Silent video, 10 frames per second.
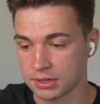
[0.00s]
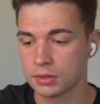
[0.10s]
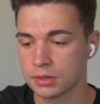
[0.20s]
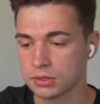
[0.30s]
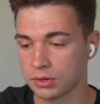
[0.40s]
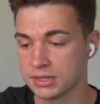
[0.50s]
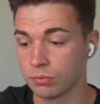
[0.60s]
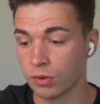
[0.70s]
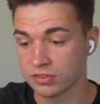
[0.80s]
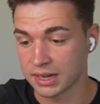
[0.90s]
So this
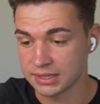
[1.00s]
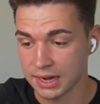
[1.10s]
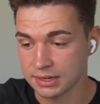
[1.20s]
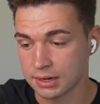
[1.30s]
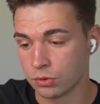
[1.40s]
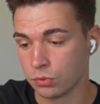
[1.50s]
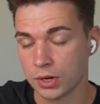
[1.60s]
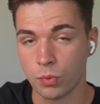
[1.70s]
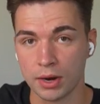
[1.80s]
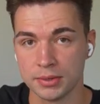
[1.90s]
involves like technical
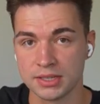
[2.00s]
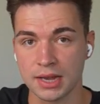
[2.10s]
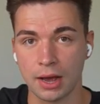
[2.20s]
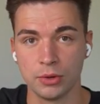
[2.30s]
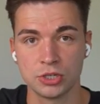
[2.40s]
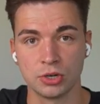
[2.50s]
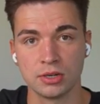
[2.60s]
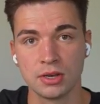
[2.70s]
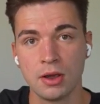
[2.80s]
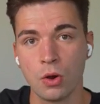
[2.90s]
requirements, how it should
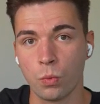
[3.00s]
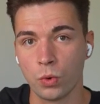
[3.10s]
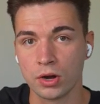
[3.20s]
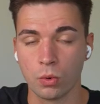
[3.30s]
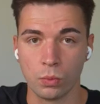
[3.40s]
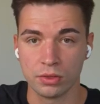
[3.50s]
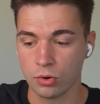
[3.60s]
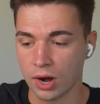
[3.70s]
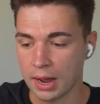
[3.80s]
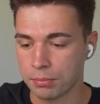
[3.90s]
work with your
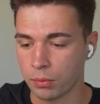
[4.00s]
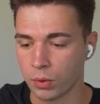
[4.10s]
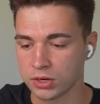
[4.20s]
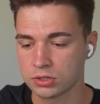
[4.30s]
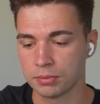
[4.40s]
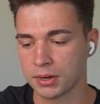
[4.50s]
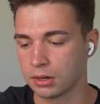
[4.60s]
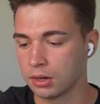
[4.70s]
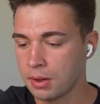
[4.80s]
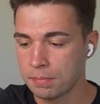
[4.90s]
app, what typical
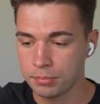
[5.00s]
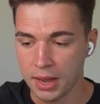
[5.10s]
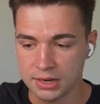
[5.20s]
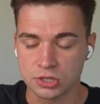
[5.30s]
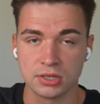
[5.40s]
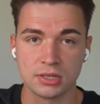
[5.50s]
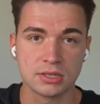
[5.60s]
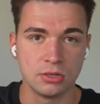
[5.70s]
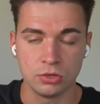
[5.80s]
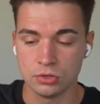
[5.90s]
packages
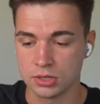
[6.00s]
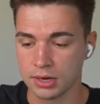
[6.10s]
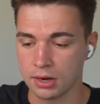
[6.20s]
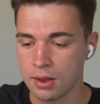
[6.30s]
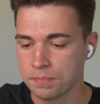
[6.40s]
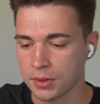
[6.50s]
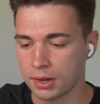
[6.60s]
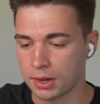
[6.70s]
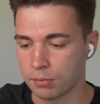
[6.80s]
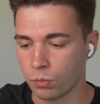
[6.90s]
you're using,
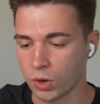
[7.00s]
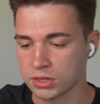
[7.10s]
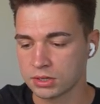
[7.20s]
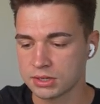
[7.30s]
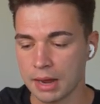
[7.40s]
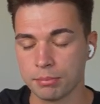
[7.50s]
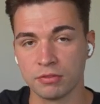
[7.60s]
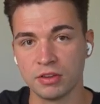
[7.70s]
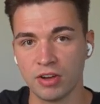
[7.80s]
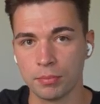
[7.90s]
um, what type of
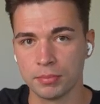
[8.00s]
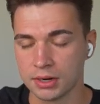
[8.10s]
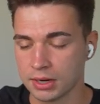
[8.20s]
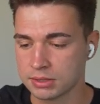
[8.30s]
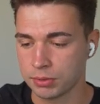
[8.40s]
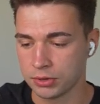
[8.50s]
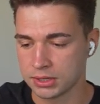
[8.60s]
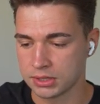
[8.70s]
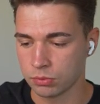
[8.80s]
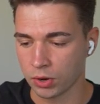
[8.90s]
development
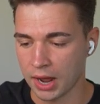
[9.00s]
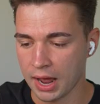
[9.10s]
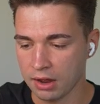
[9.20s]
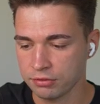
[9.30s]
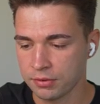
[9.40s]
experience you want to have.